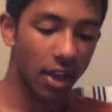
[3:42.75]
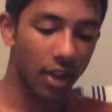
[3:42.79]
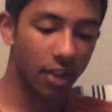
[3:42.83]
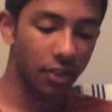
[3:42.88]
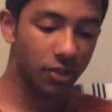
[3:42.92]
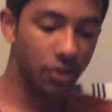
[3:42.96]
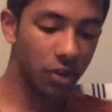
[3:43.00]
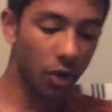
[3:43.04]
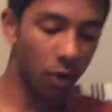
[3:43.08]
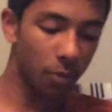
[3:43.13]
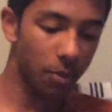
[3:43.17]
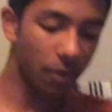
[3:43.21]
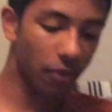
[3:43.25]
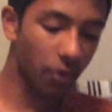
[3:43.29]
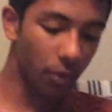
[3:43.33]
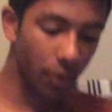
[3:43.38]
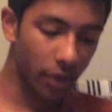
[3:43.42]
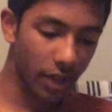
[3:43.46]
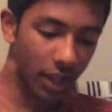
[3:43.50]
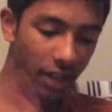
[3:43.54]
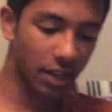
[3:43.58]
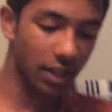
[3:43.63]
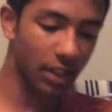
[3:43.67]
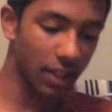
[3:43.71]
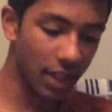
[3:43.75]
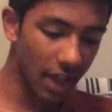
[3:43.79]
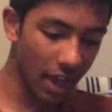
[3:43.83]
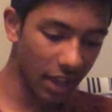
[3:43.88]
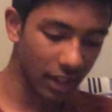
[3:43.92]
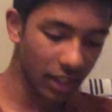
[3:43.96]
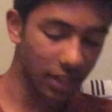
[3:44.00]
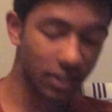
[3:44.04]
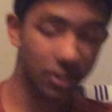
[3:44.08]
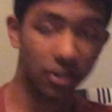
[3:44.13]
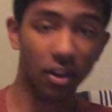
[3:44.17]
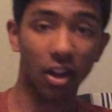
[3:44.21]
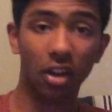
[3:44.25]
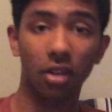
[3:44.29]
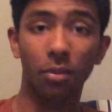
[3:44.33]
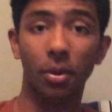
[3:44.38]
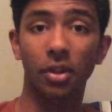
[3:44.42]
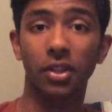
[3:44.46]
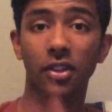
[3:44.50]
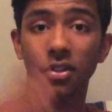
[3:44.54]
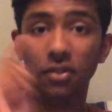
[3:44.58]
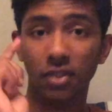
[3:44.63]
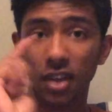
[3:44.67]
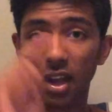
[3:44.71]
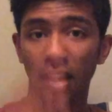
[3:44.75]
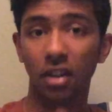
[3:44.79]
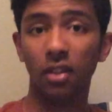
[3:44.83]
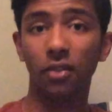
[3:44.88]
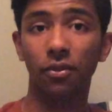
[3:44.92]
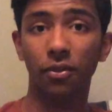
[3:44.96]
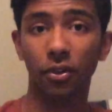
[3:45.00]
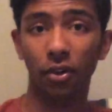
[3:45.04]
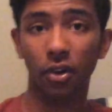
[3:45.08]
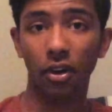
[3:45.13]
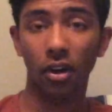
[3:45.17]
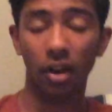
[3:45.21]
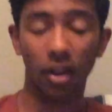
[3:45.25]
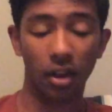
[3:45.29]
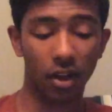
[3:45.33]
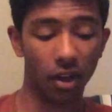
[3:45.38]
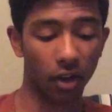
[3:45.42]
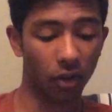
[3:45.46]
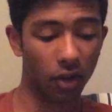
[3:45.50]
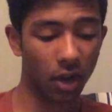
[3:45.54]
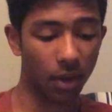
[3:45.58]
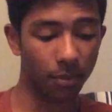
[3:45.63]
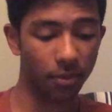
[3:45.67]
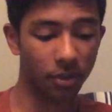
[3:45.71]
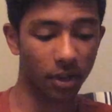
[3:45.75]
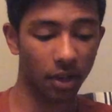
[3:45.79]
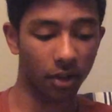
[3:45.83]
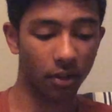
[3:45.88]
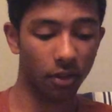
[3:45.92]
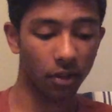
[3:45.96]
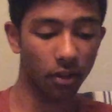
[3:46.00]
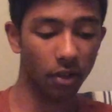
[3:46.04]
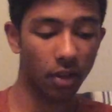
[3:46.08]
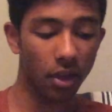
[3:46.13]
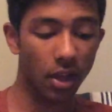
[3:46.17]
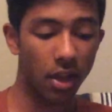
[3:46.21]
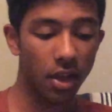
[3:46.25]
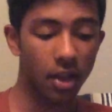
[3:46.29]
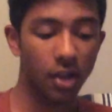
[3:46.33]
So before we get to that, let's talk about the cycle for Krebs cycle.